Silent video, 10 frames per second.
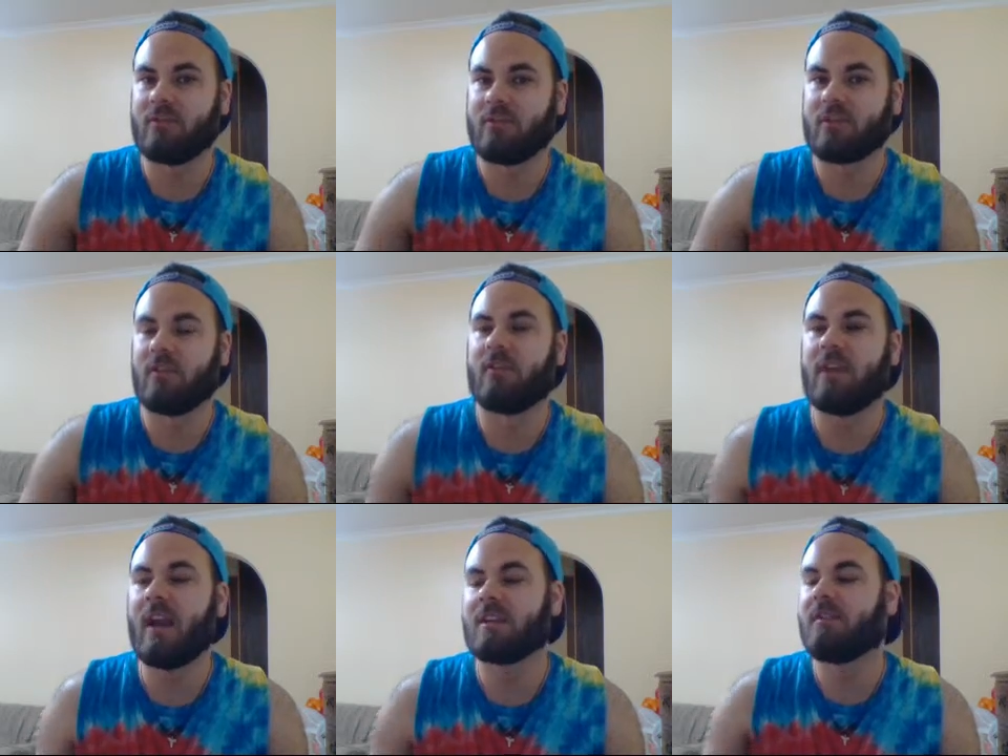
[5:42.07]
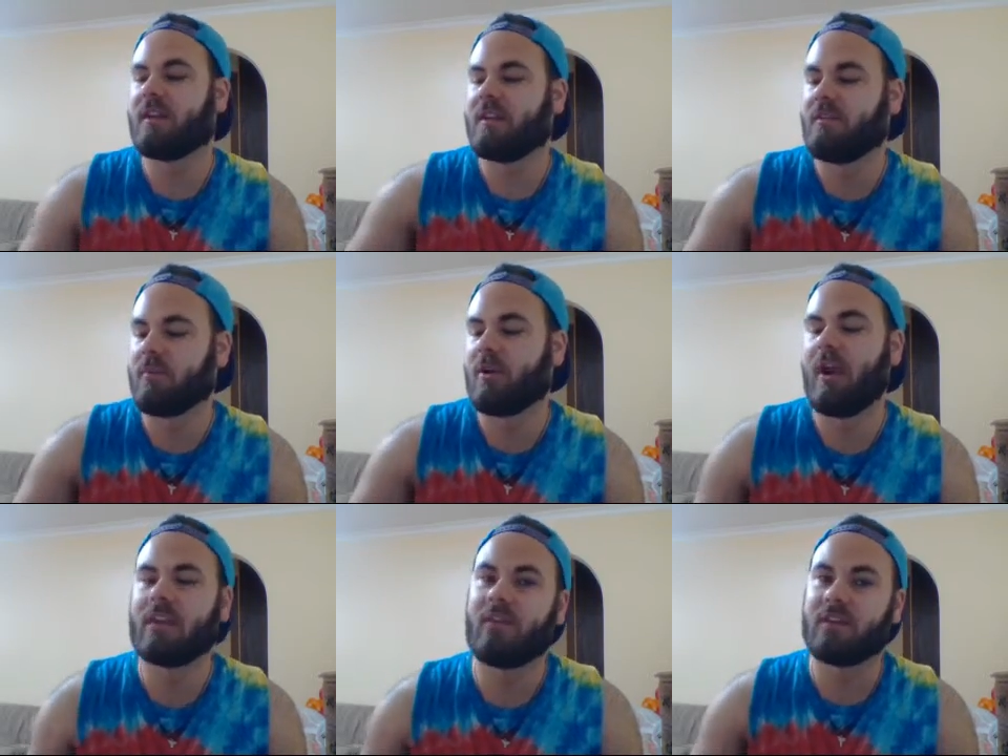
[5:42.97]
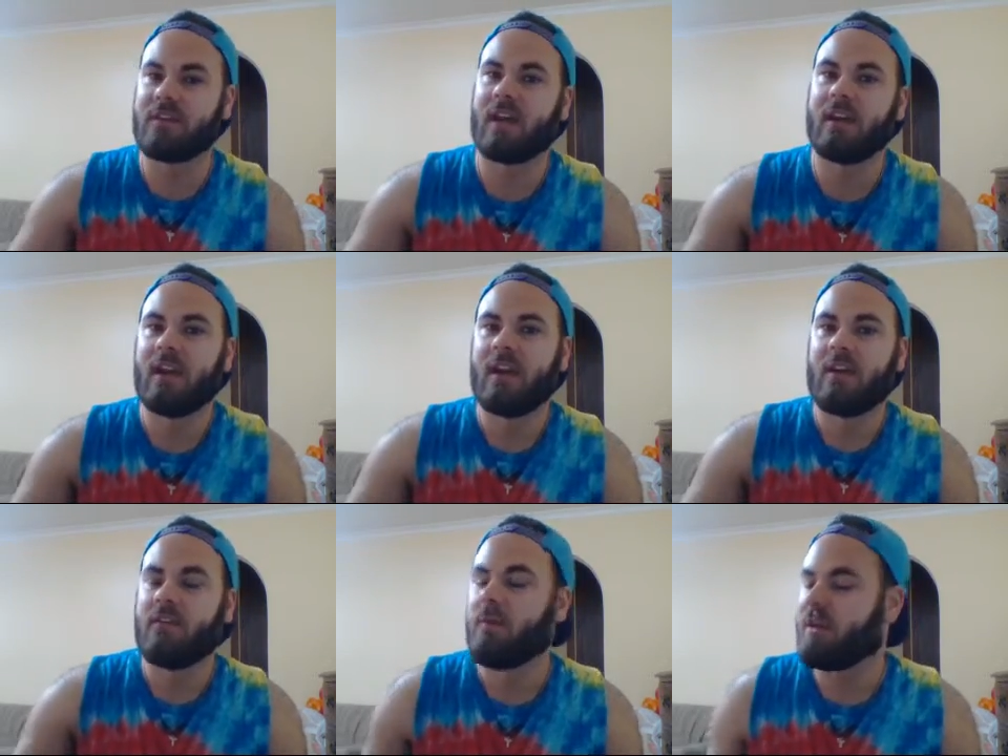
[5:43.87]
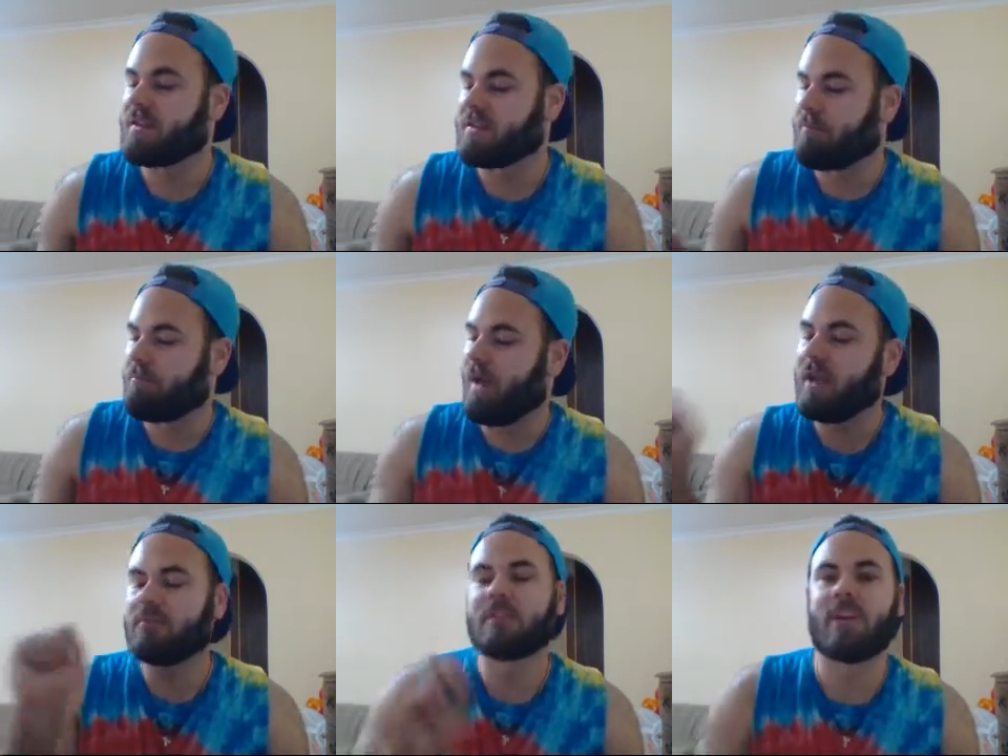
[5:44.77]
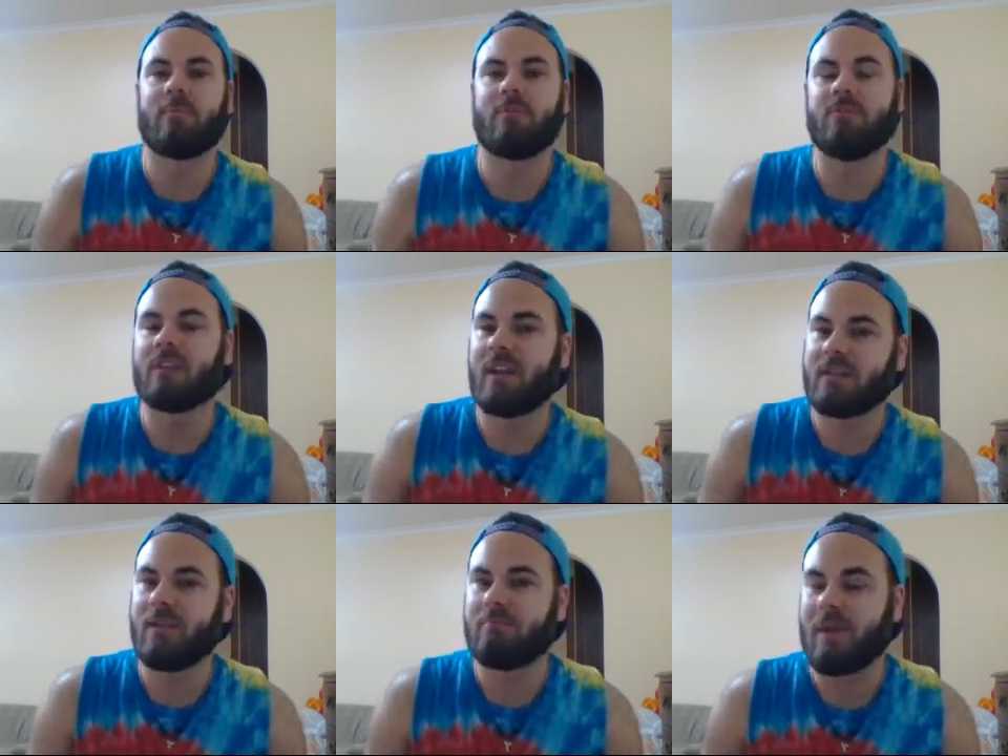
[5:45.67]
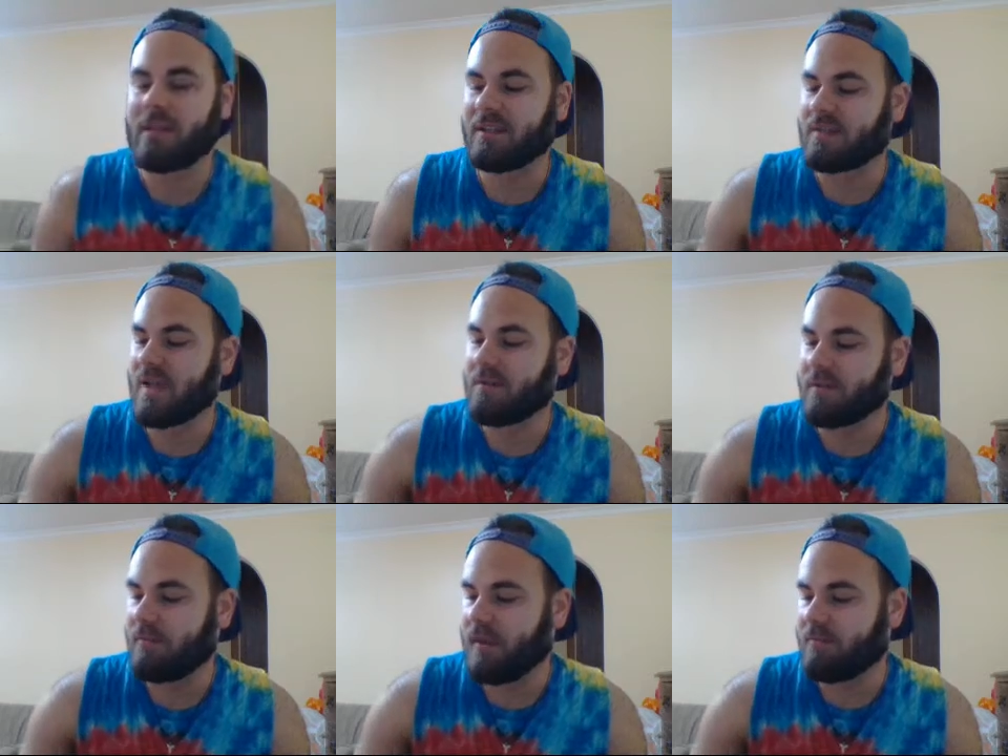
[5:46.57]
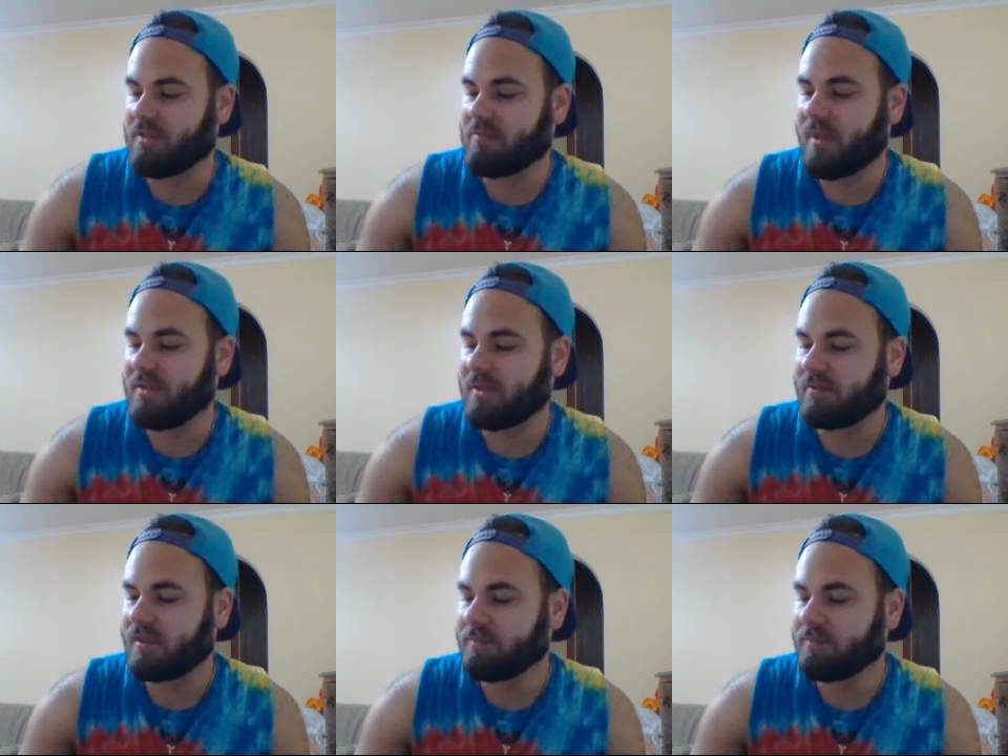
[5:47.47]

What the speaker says: So if your opponent activates that, then when it hits the battle step, you can activate Bacon Saver's effect, which is basically